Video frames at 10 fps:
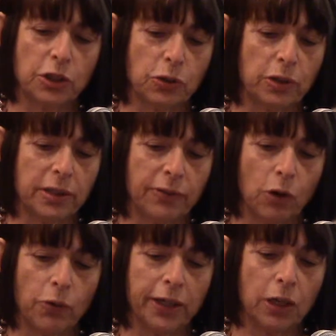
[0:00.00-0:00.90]
students have
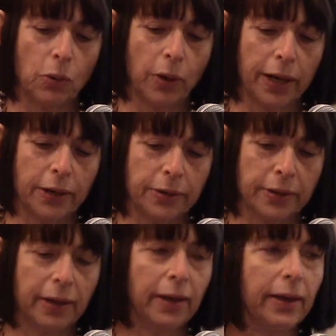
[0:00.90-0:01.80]
already acquired.
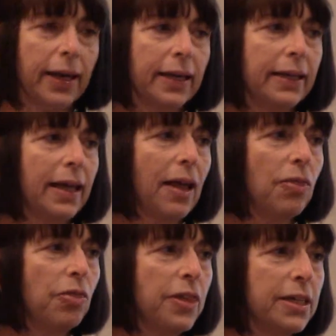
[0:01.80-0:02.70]
And
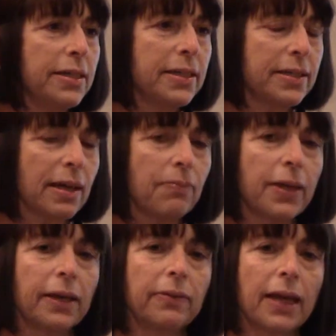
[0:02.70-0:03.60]
again, this is
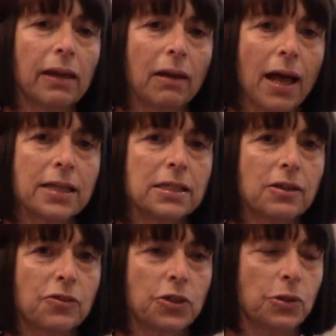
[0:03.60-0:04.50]
something that lots
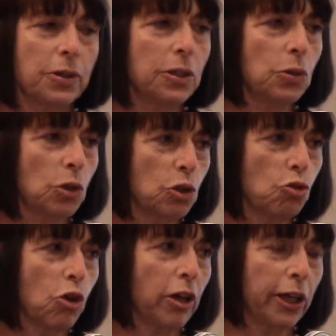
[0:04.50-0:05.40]
of students who are
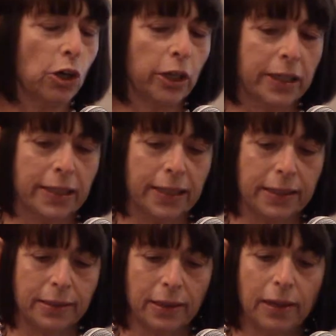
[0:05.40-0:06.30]
struggling are going to
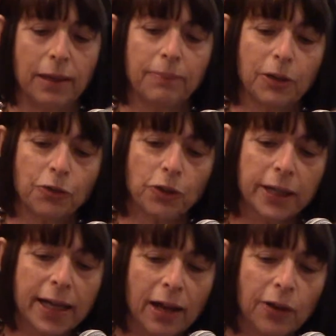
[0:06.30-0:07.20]
need. But for
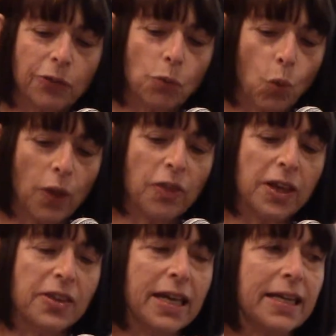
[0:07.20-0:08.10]
ELs, one
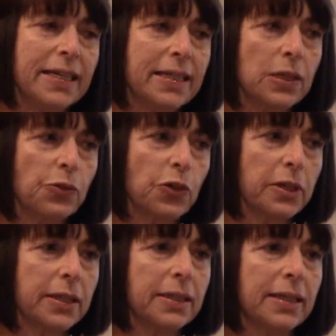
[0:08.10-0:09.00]
thing that is
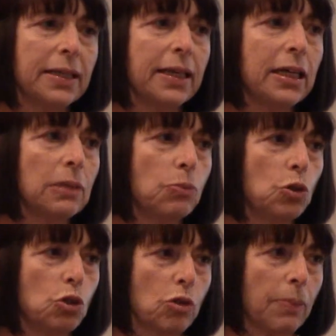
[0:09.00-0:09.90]
different is that they can
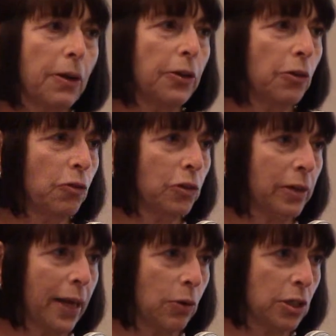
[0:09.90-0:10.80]
bootstrap on their first
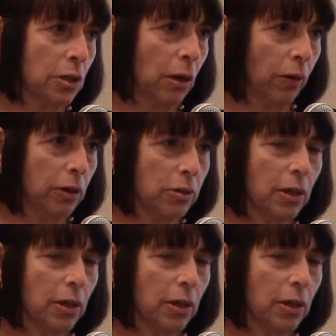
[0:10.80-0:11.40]
language knowledge.